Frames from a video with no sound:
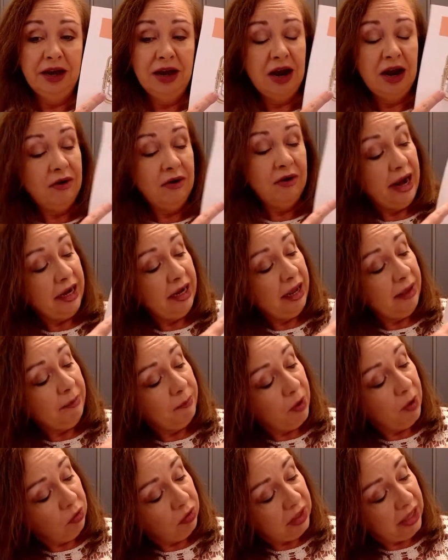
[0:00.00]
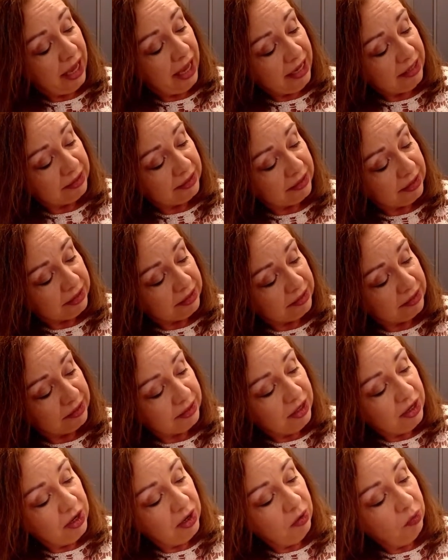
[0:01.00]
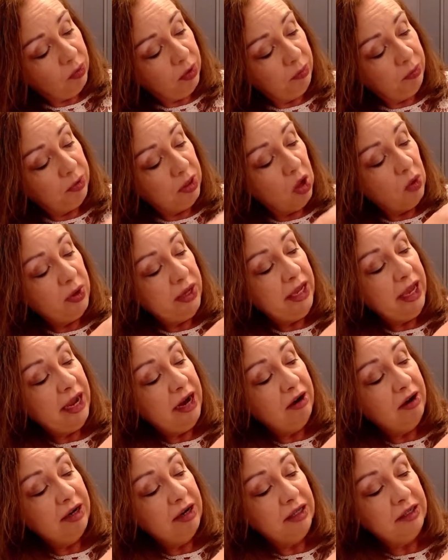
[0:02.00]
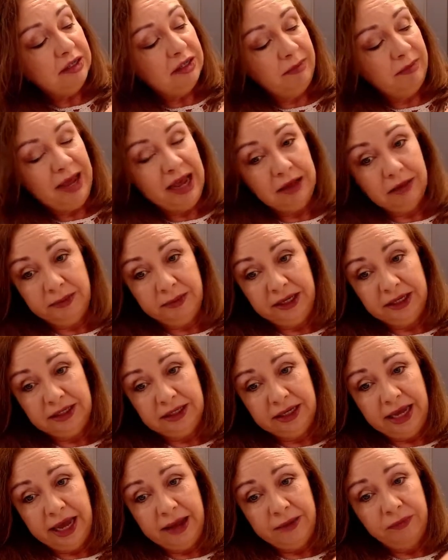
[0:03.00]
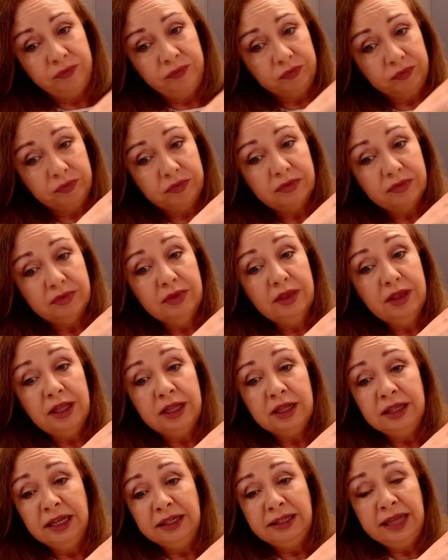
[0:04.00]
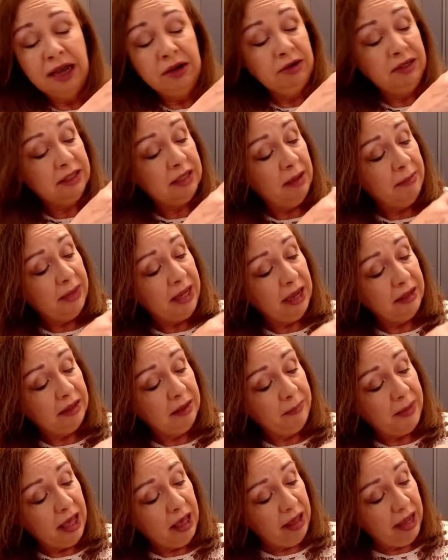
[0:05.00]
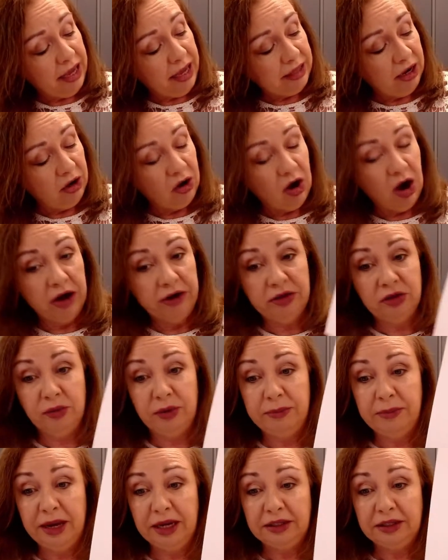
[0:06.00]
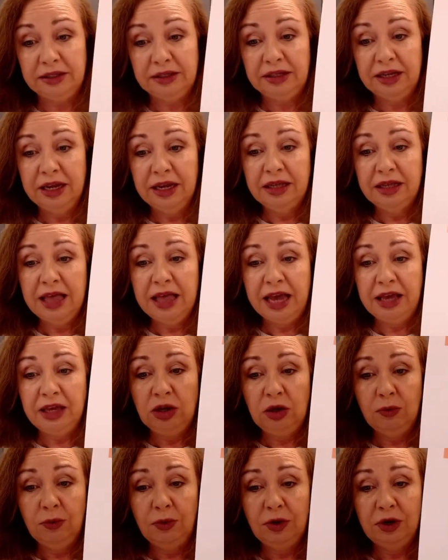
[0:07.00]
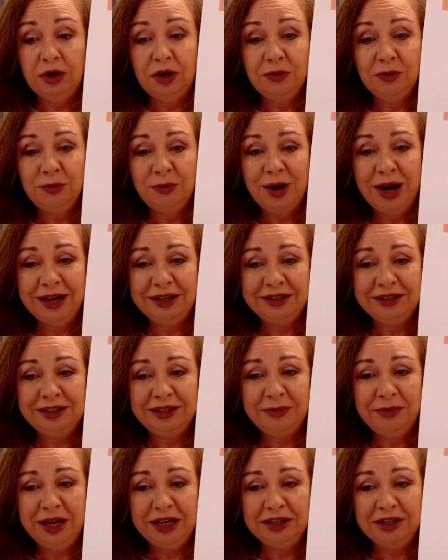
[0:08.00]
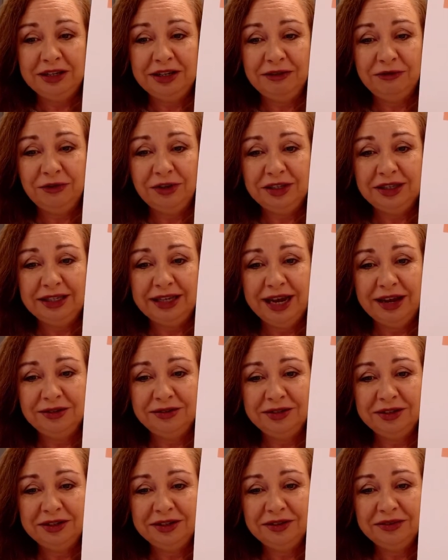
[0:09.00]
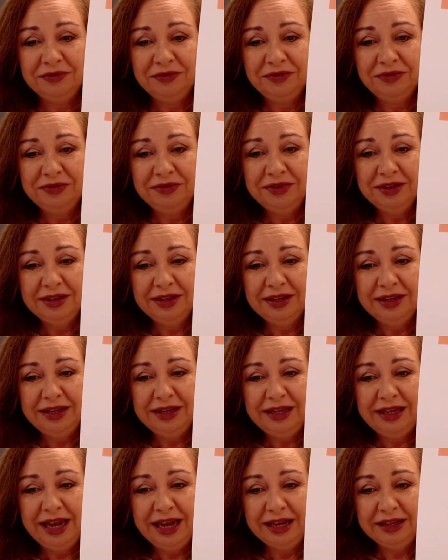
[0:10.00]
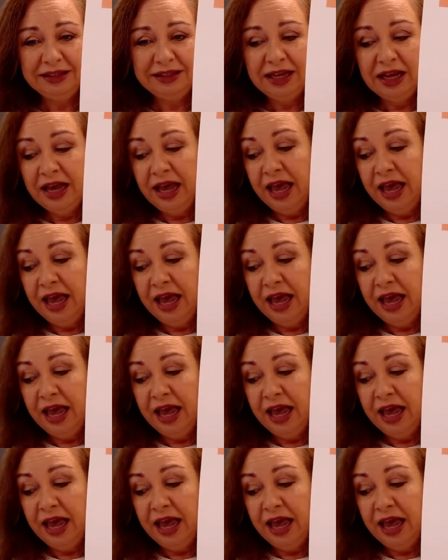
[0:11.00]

All right. In both cases, we're blowing air into the mouthpiece again. The sound is coming out the bell, and there are three buttons that you would press to make the different sounds. Yes.